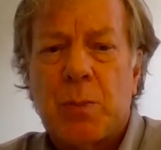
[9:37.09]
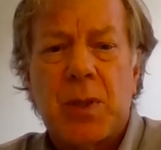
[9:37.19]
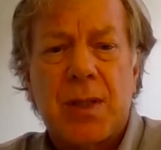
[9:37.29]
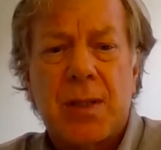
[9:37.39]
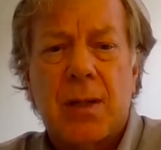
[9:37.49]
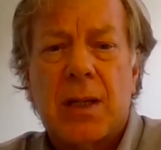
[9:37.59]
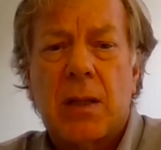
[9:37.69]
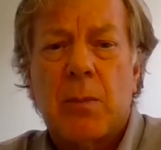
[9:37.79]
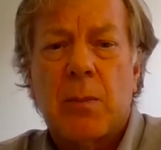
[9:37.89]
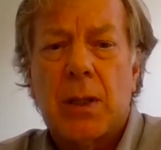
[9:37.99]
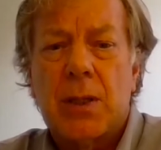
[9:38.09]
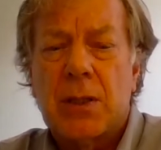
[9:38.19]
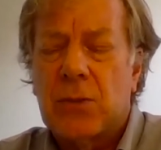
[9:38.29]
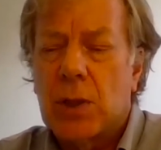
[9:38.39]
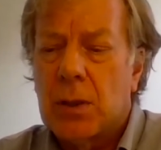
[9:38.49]
but certainly in the millions
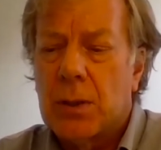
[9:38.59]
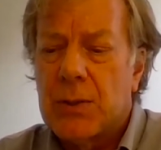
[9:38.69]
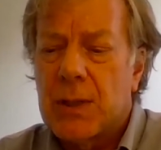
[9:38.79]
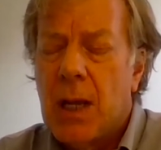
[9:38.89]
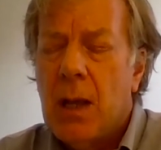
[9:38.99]
of dollars.